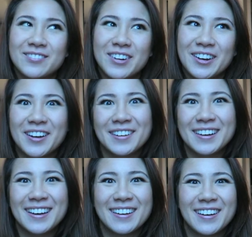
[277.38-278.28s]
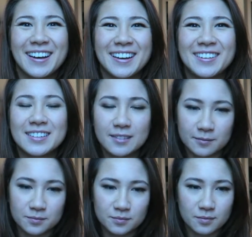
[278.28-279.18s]
for coconut oil.
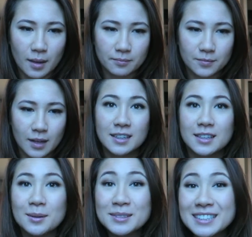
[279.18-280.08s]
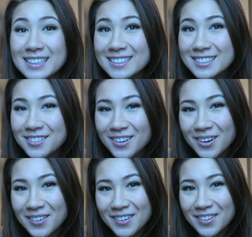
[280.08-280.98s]
Number 6 for
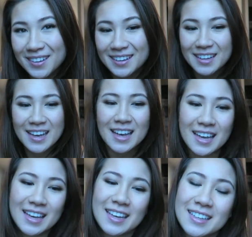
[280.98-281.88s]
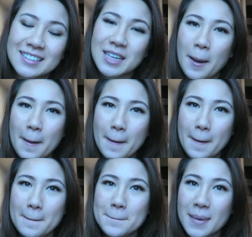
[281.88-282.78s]
coconut oil is
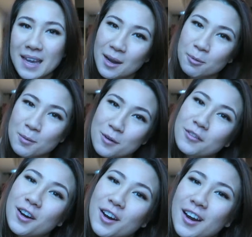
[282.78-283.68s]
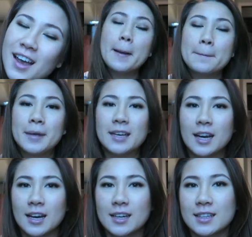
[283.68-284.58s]
makeup remover,
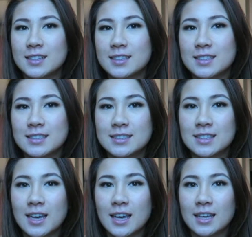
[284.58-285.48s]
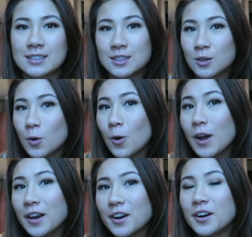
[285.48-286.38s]
because it's an
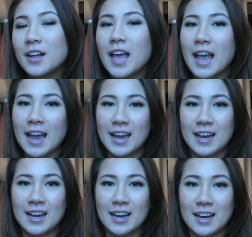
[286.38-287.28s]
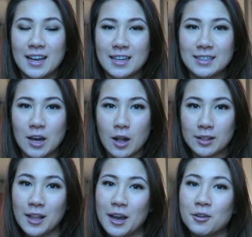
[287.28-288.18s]
oil and
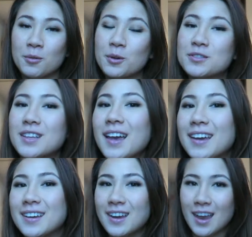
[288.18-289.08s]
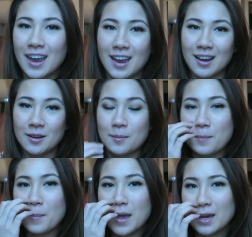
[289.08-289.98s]
like removes like, and
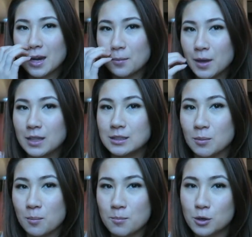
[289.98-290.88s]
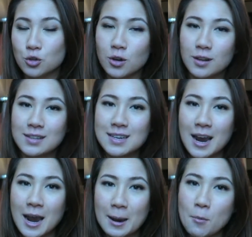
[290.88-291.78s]
makeup is majority of the
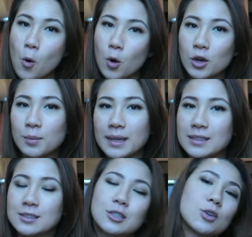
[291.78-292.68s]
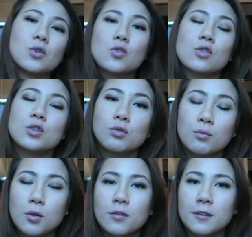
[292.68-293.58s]
time oil based. So in order to
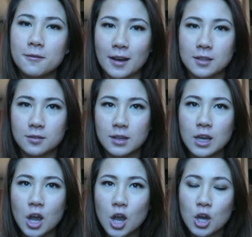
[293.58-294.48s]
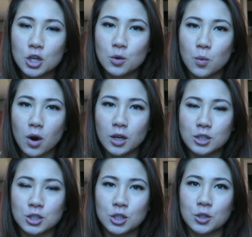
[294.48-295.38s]
remove it effectively, you
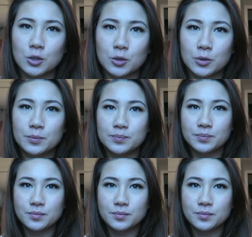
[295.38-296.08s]
want to